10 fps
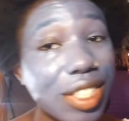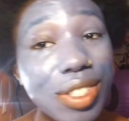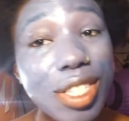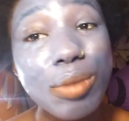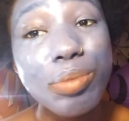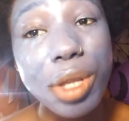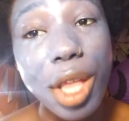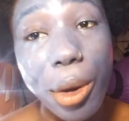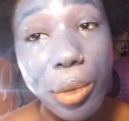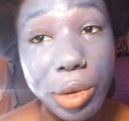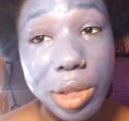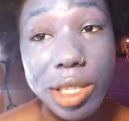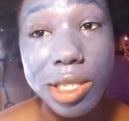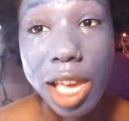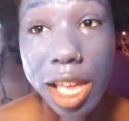so this bloke,
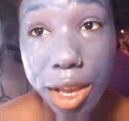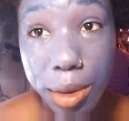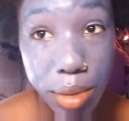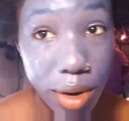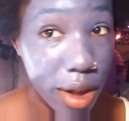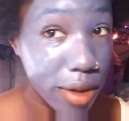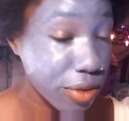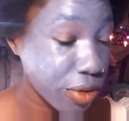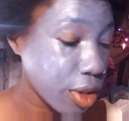this idiot bruv,